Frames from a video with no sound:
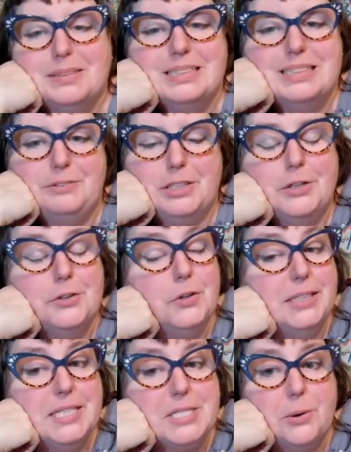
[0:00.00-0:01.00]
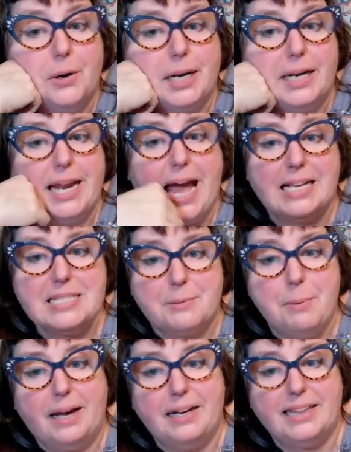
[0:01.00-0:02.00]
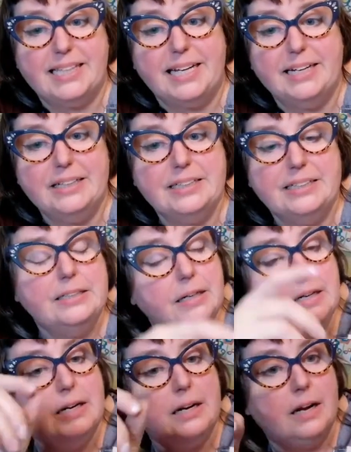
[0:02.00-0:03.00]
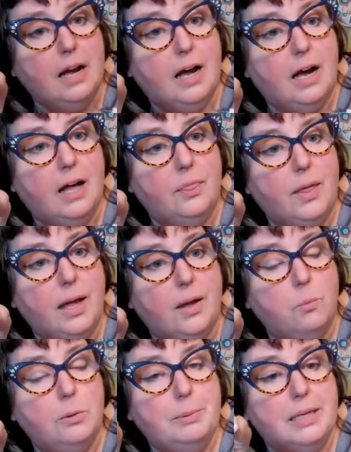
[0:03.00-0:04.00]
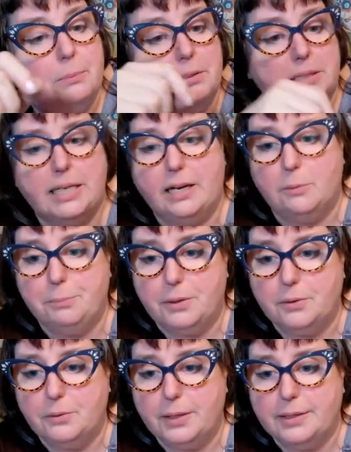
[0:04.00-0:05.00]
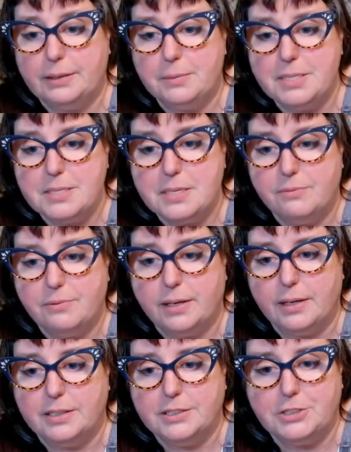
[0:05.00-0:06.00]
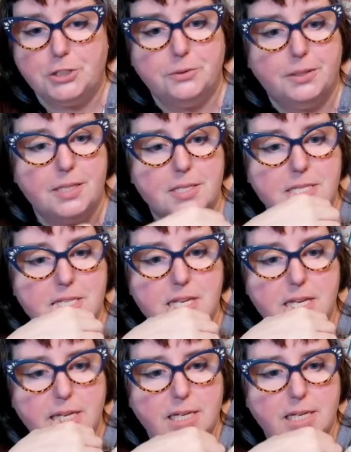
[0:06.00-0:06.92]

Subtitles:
If you go to our Discord and ask about it there, they will be able to help you. And let me see if I can show this.